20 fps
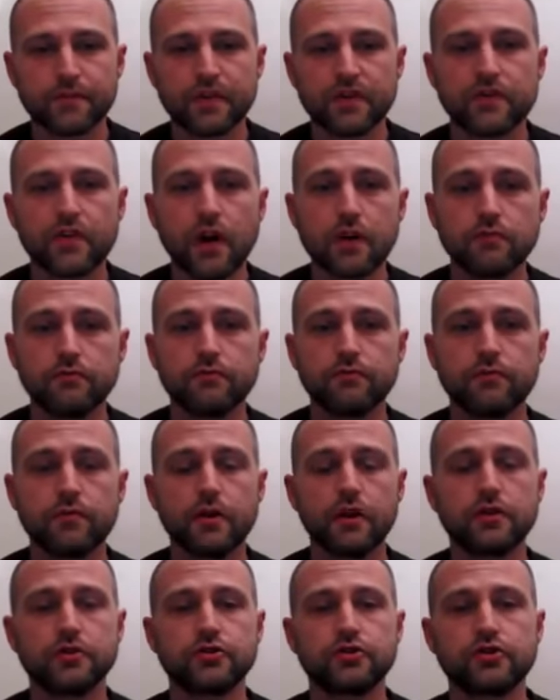So
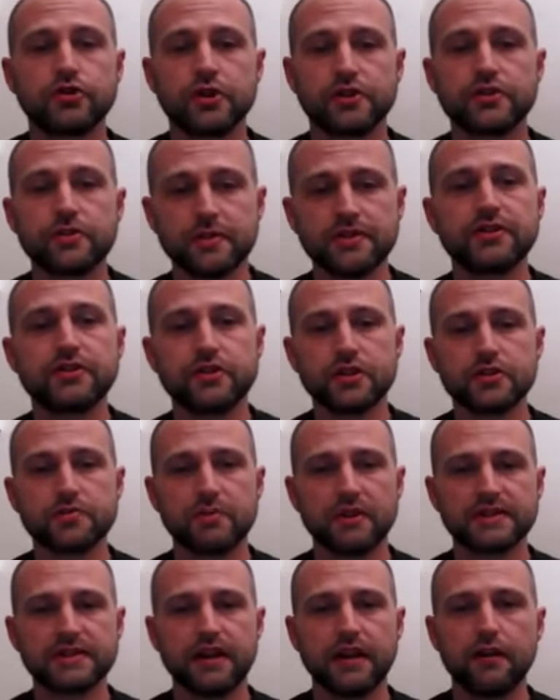just to introduce
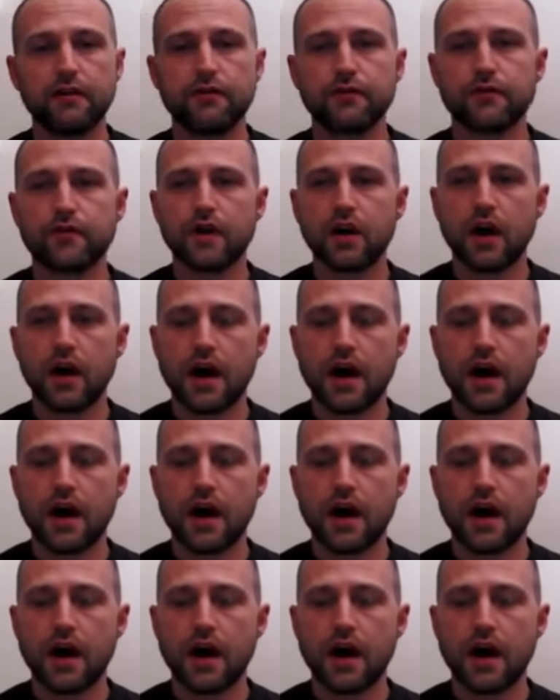myself,